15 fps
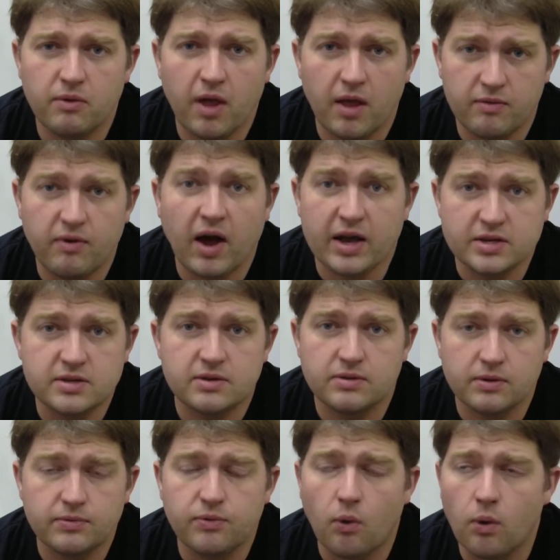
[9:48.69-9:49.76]
advice of
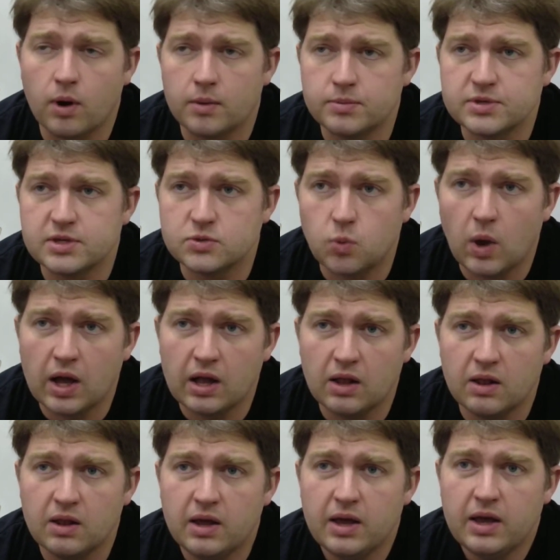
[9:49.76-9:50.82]
the forums as
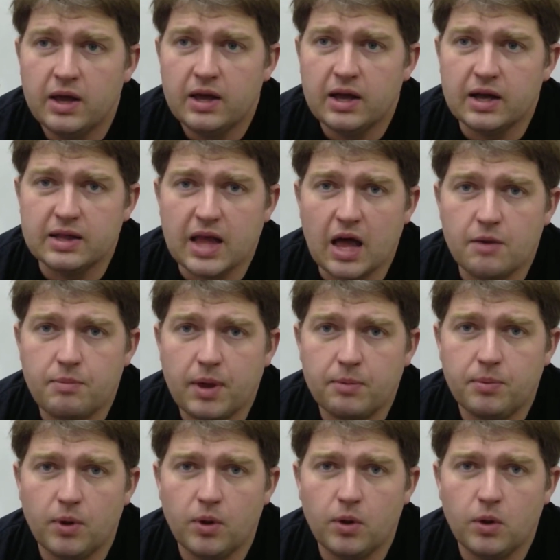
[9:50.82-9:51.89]
well. A lot of
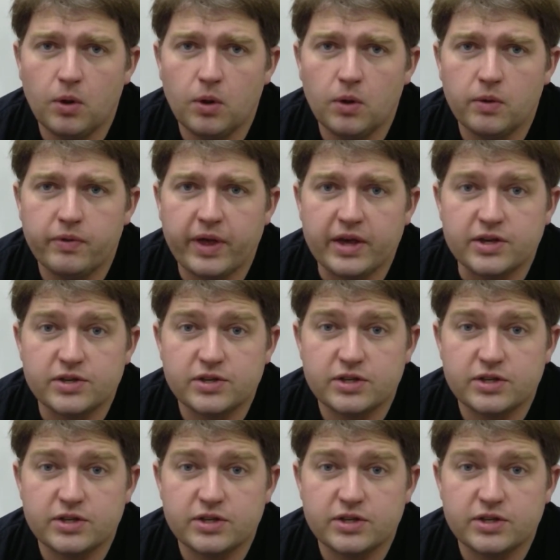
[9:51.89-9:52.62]
people, they